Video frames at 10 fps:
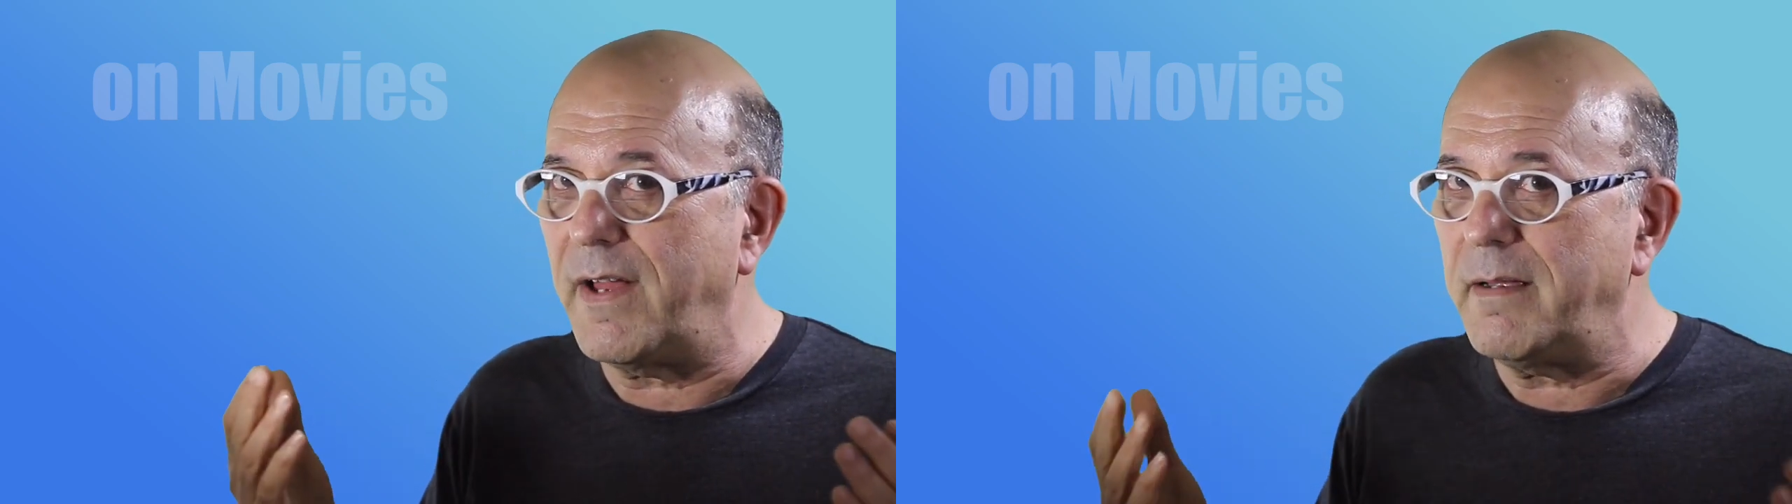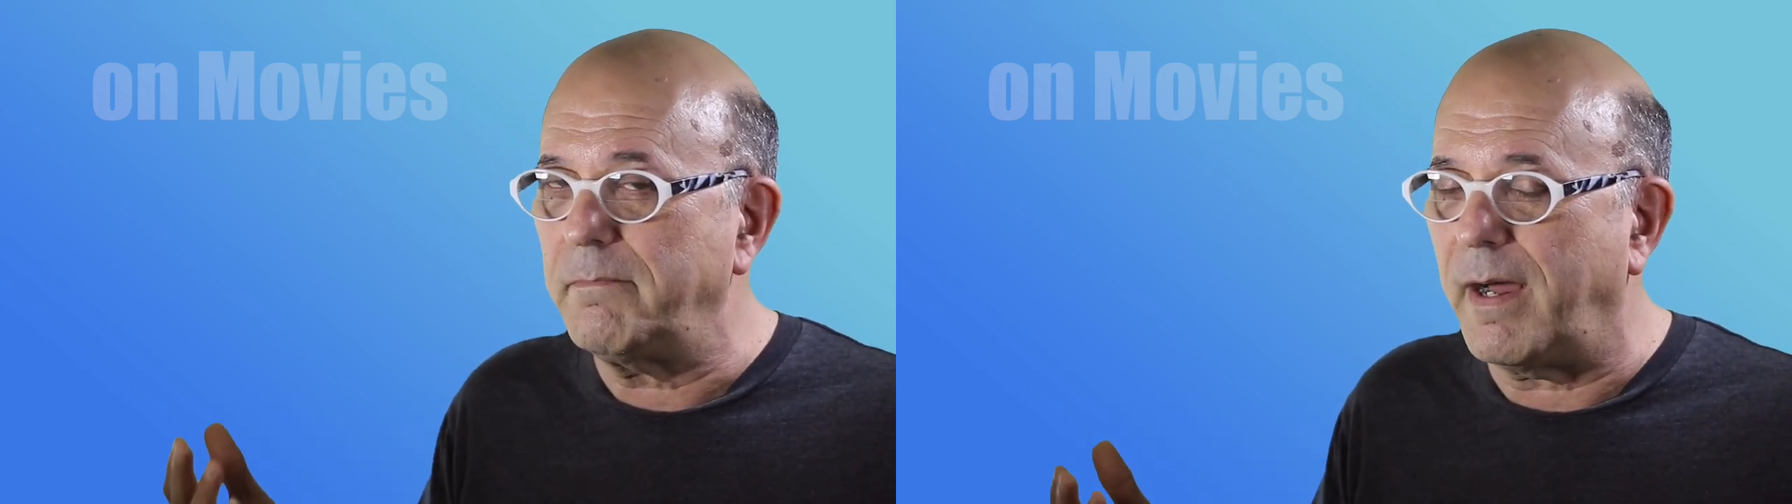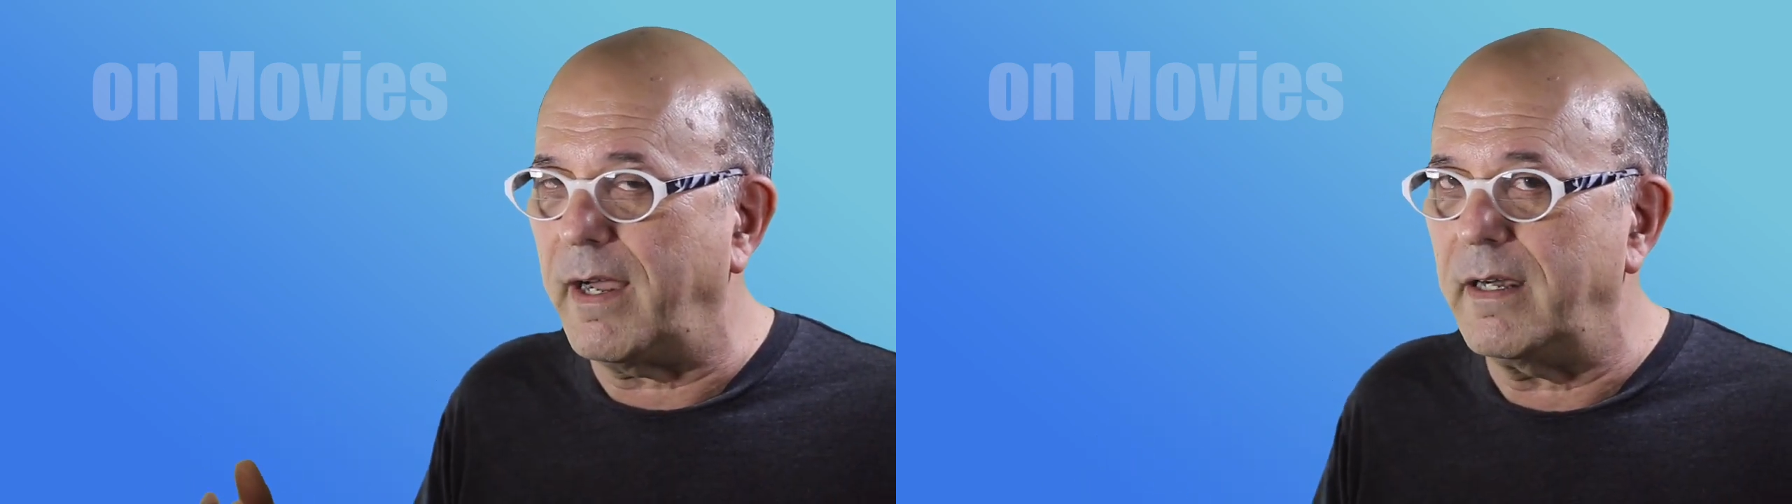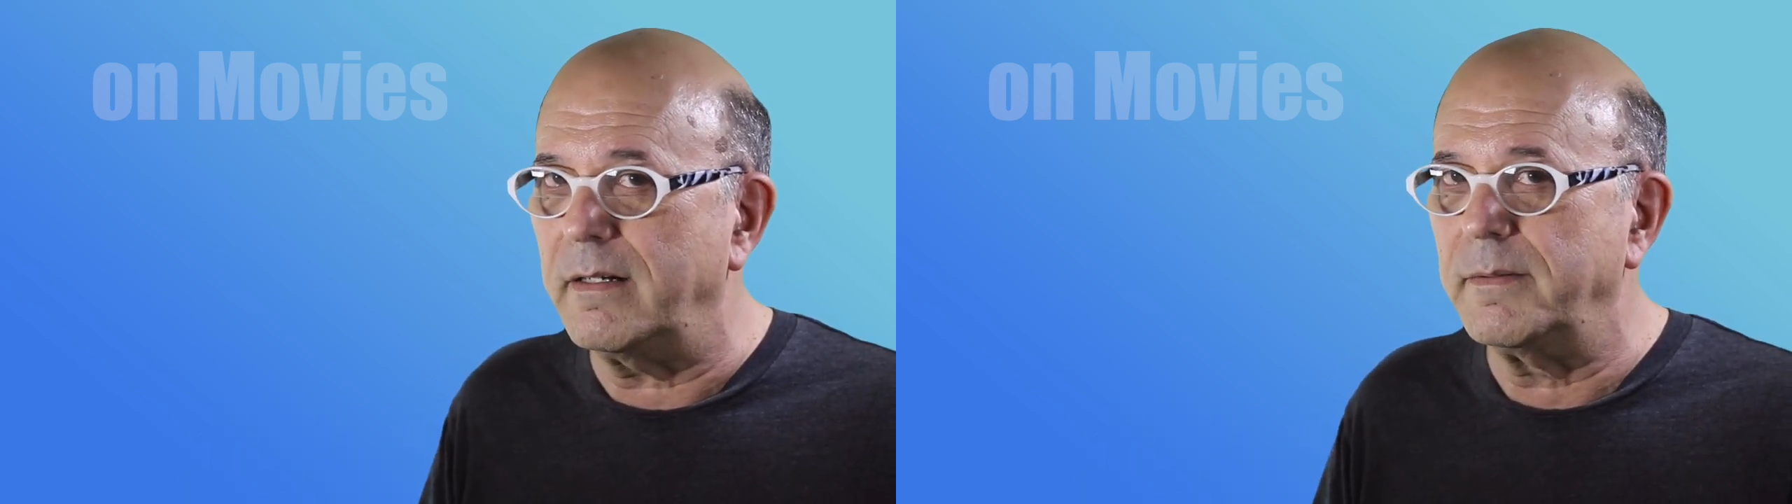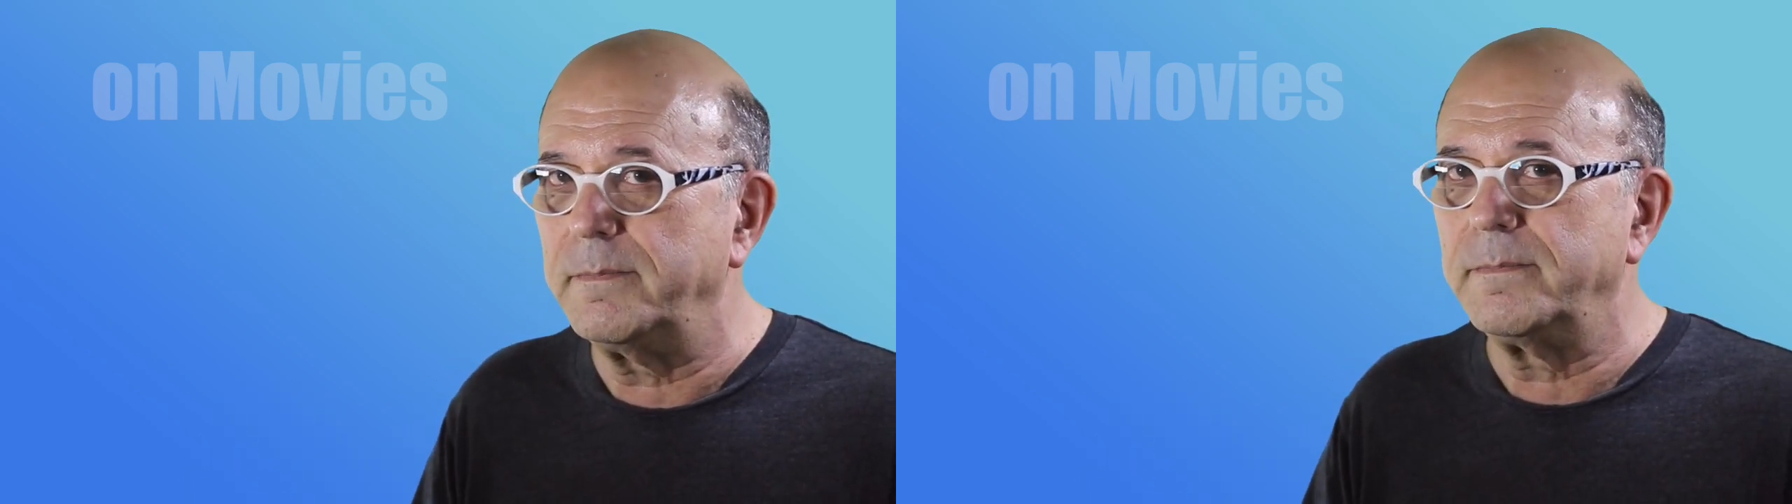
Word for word: vampire?